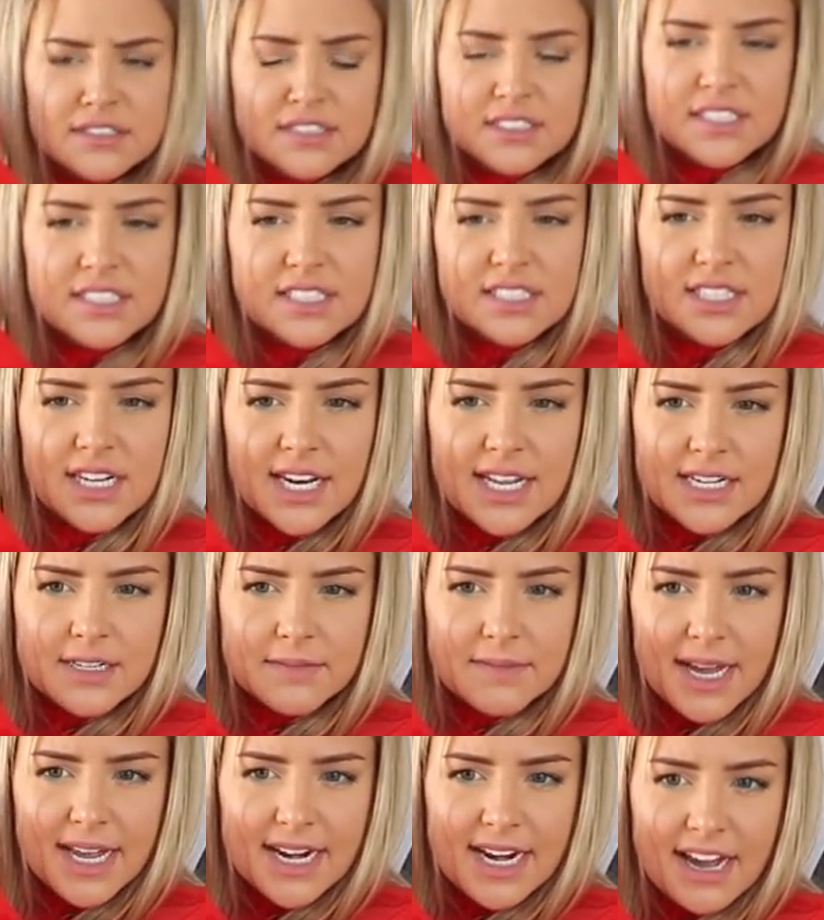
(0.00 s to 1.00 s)
Does Slender
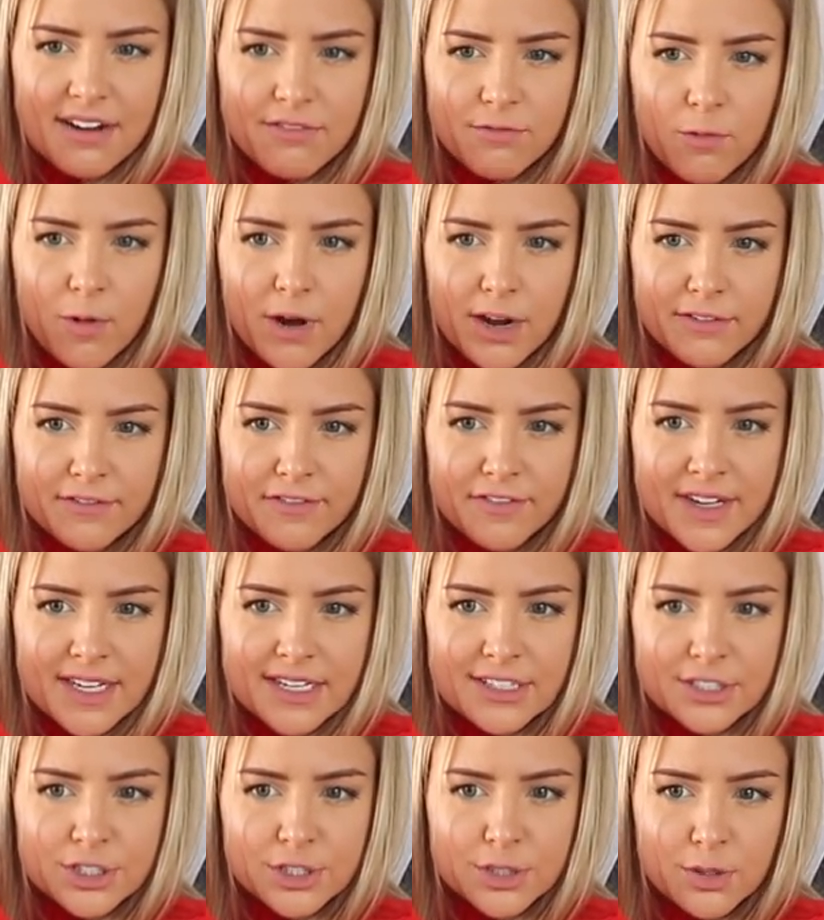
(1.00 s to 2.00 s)
Man have one
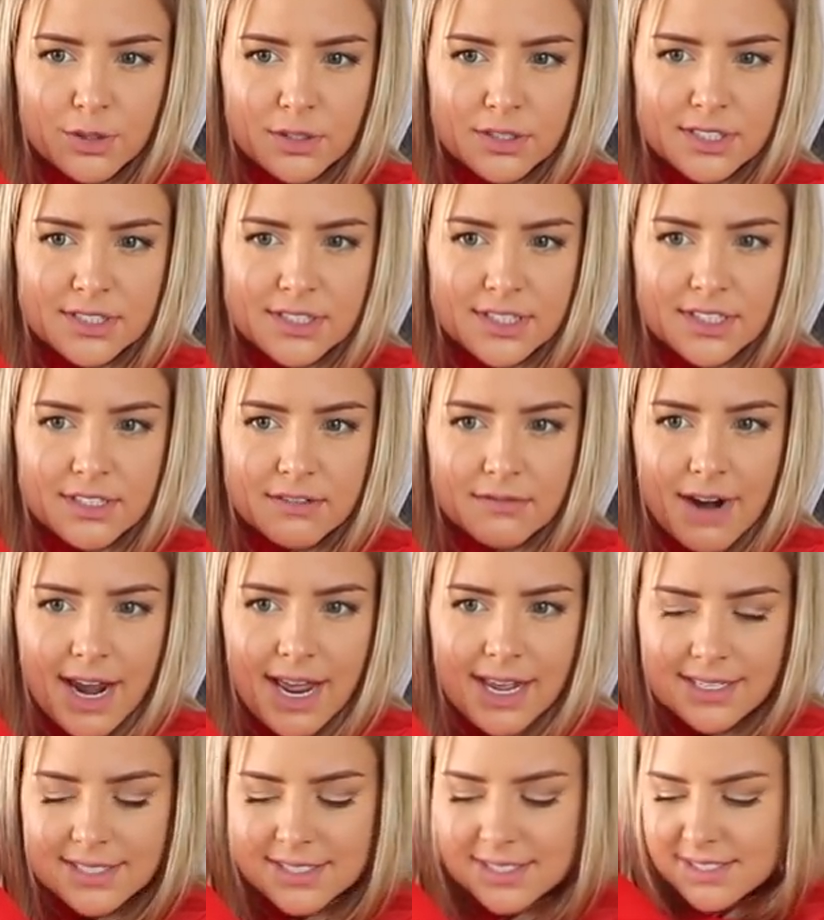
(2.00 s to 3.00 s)
finger shorter than the
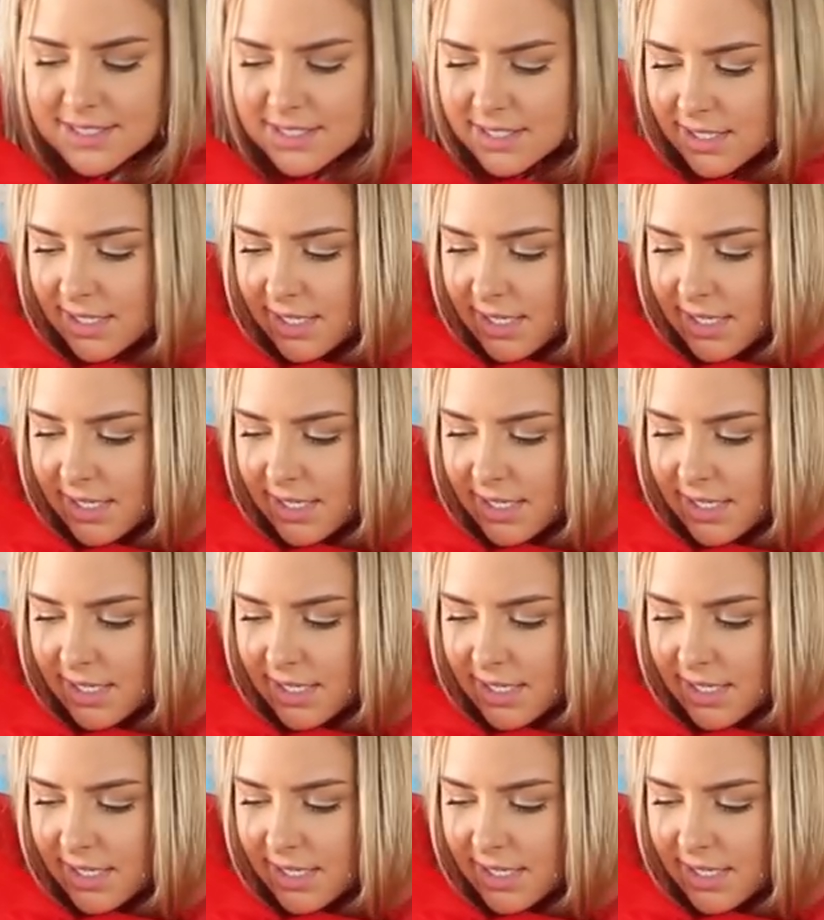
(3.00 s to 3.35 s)
rest?